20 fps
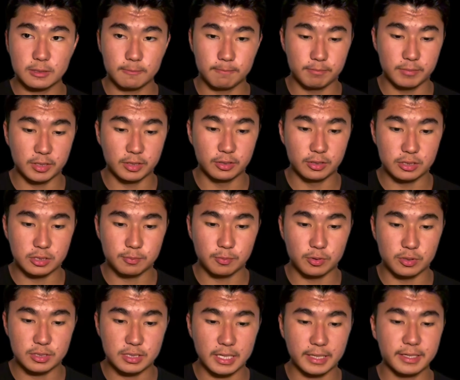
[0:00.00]
meters per
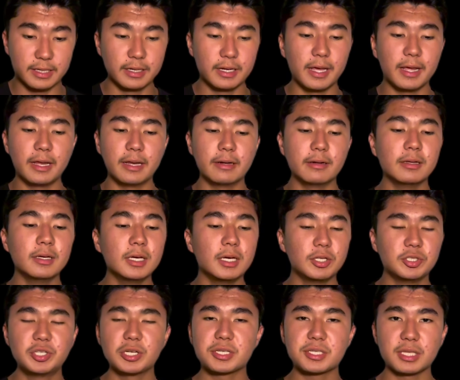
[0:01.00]
second, and
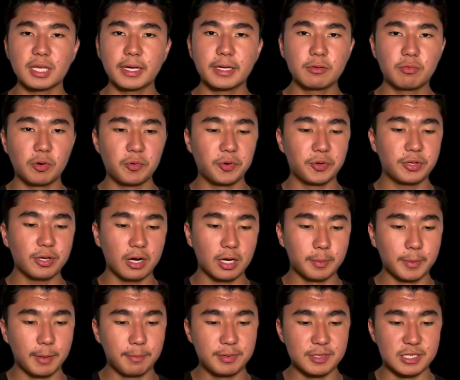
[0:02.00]
just like when we were talking
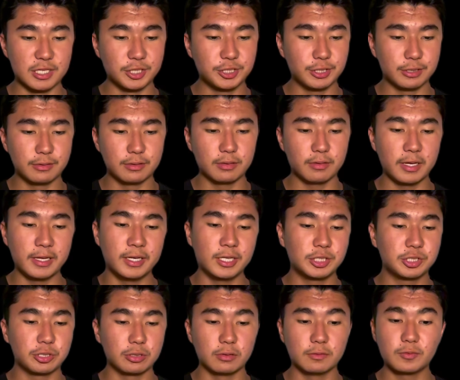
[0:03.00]
about position
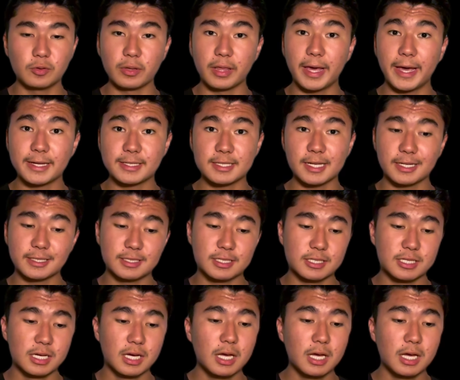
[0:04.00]
initial for the x-axis,